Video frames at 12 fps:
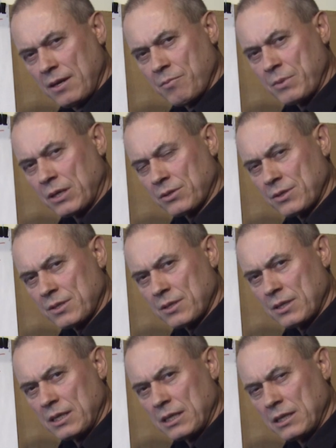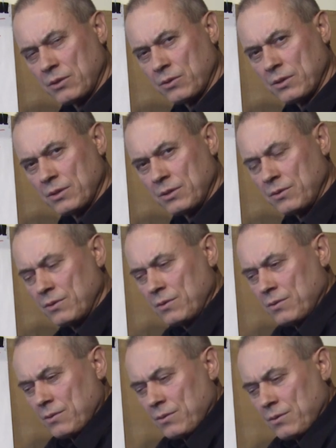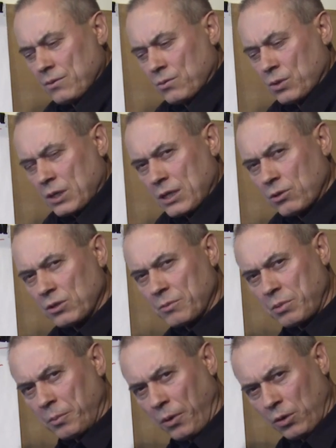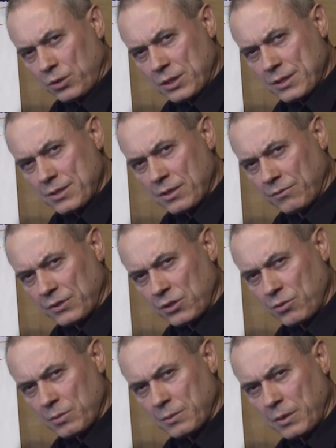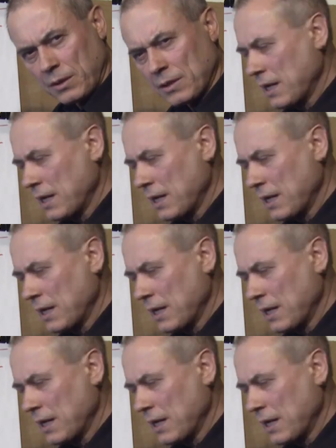because working on the proportions of the human body.